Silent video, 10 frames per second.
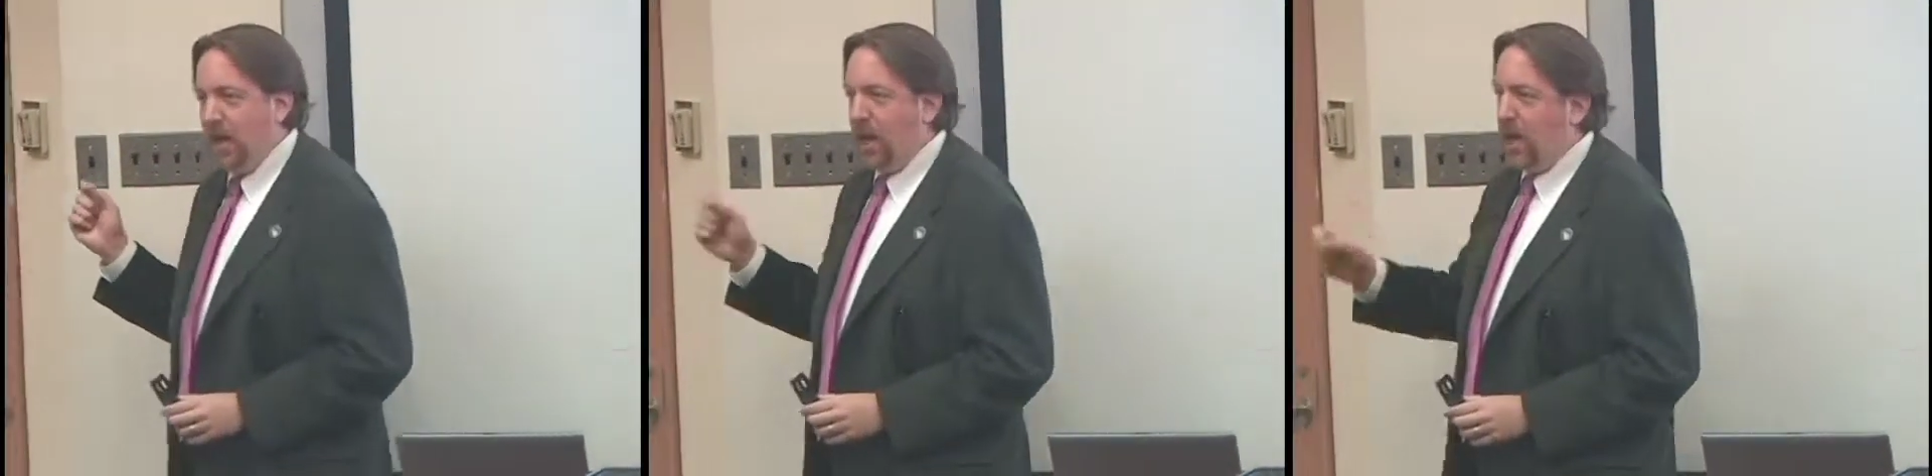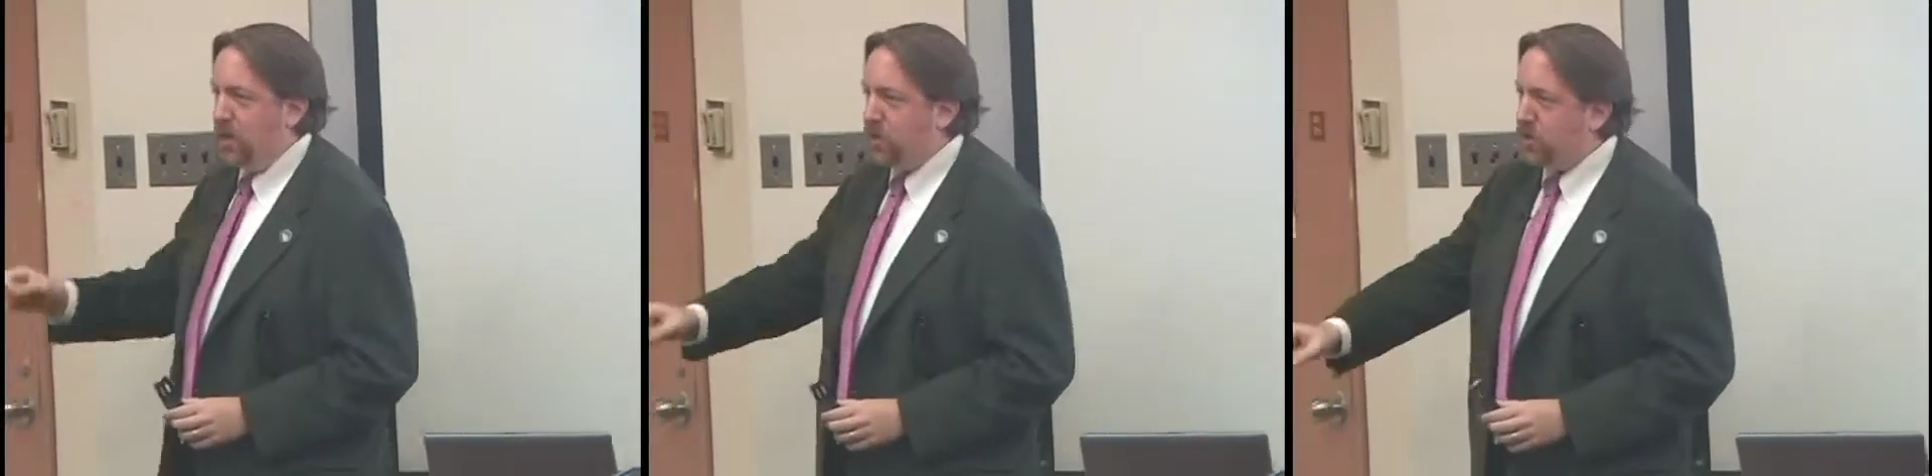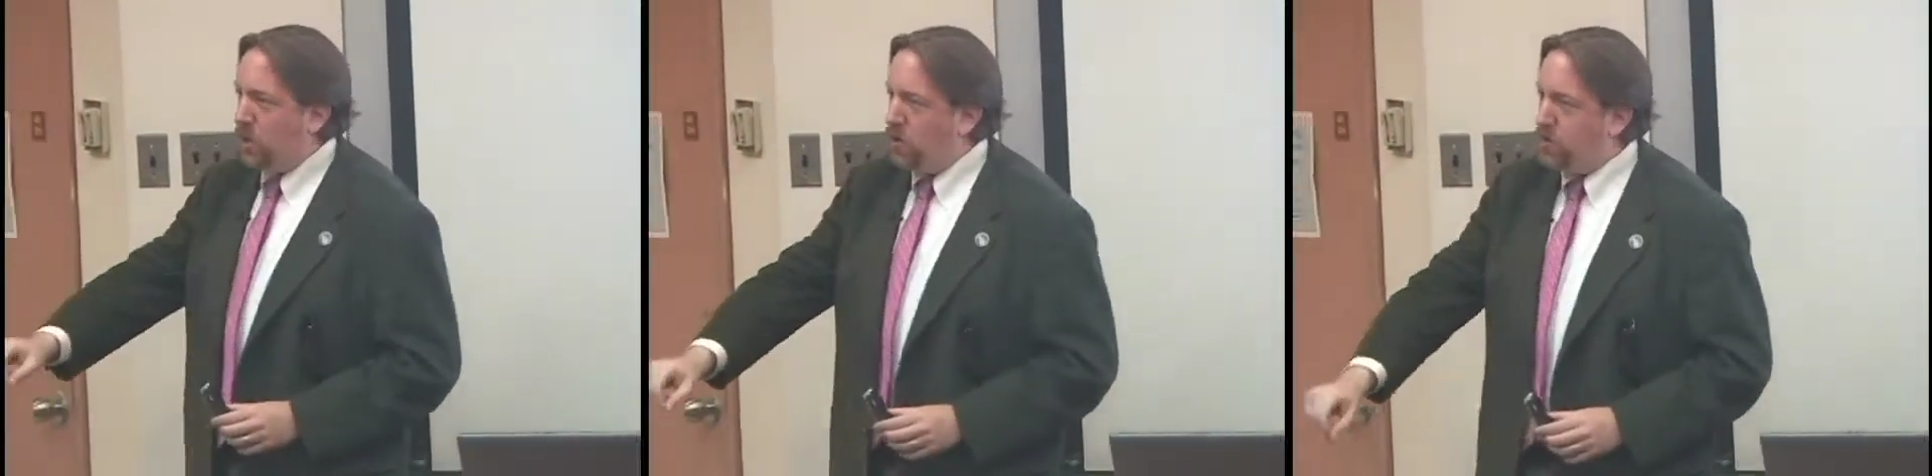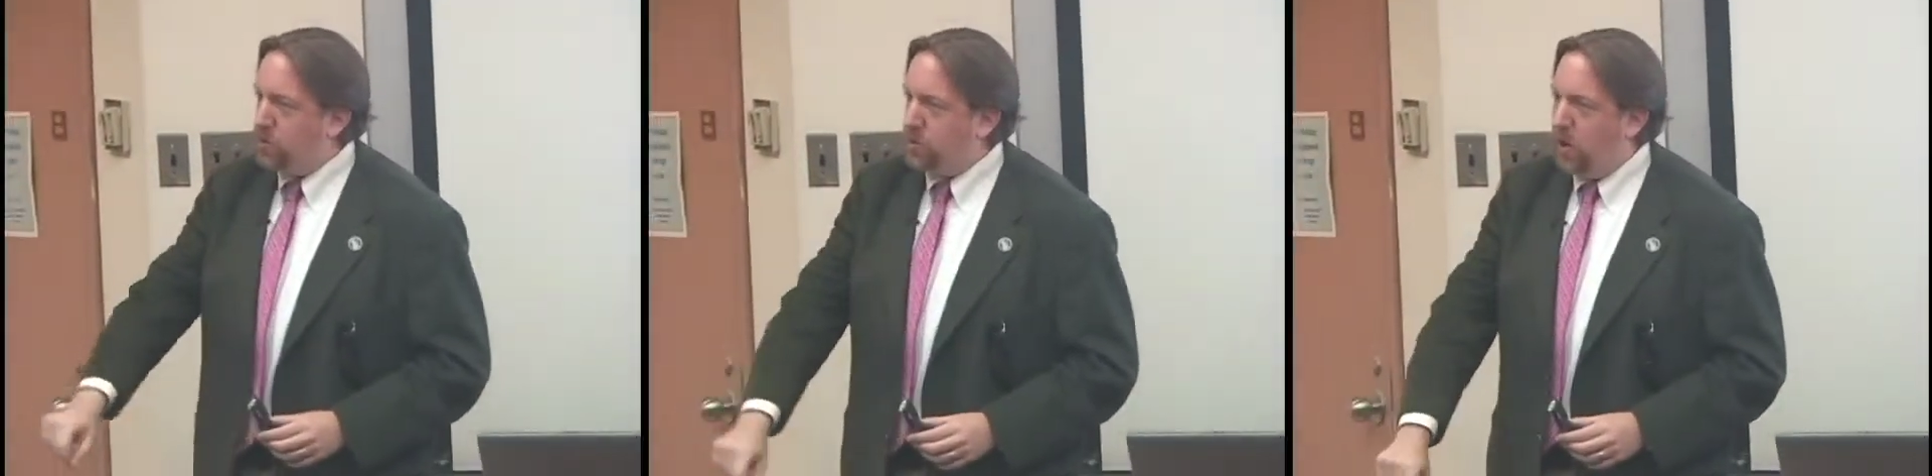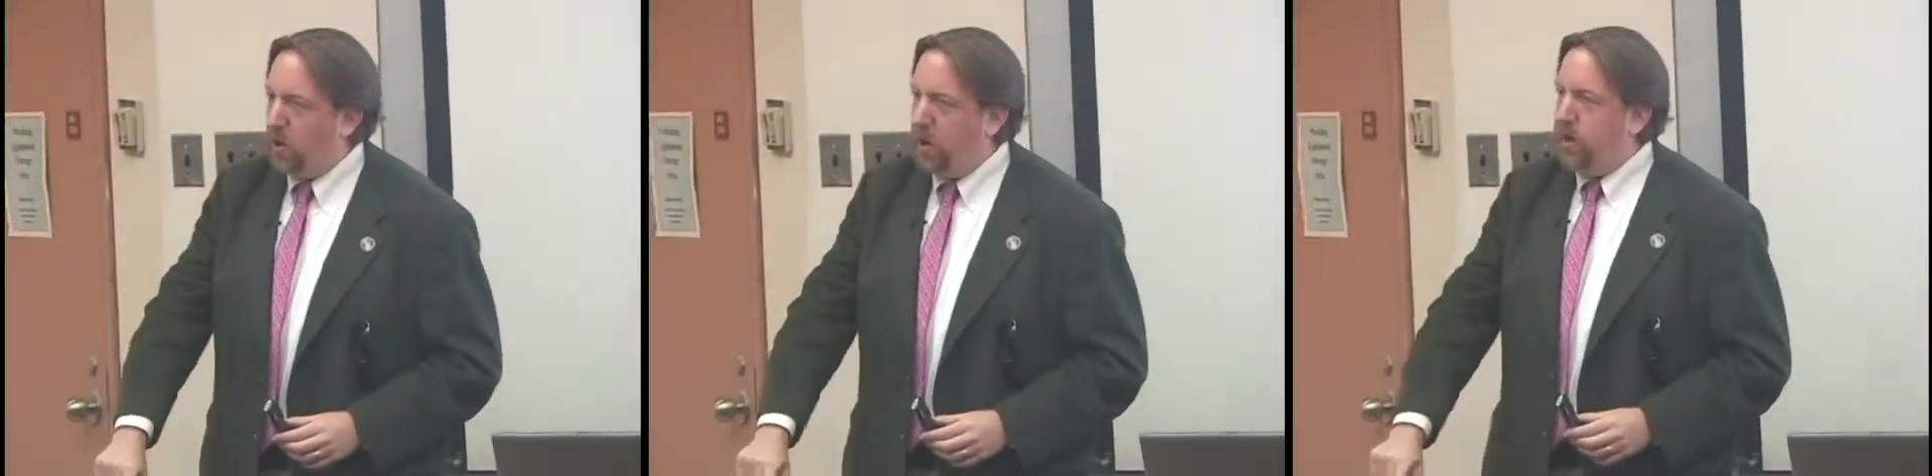And he starts
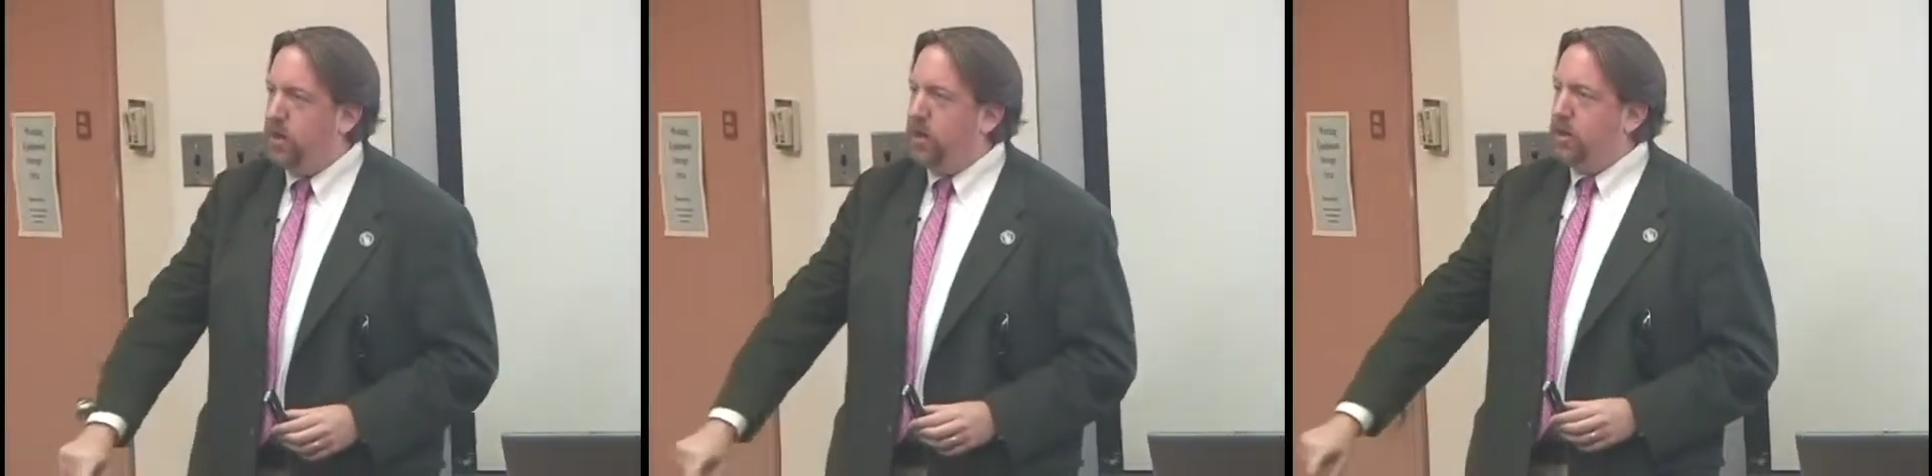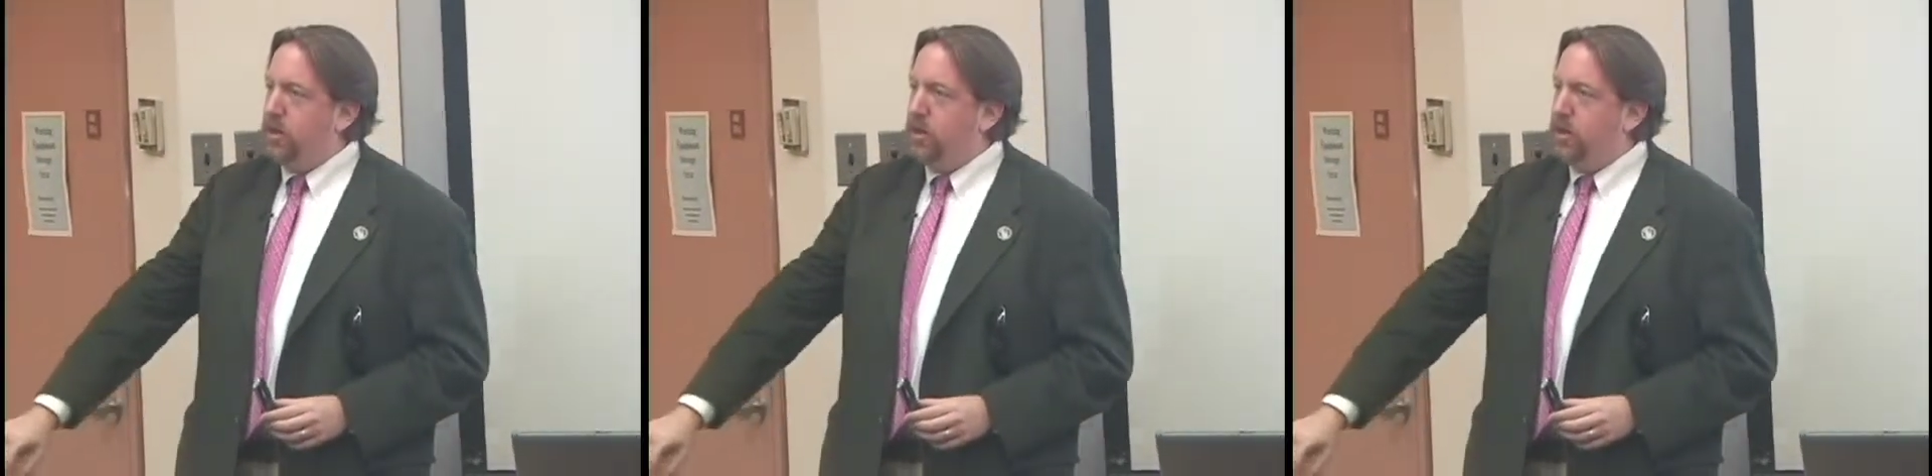drawing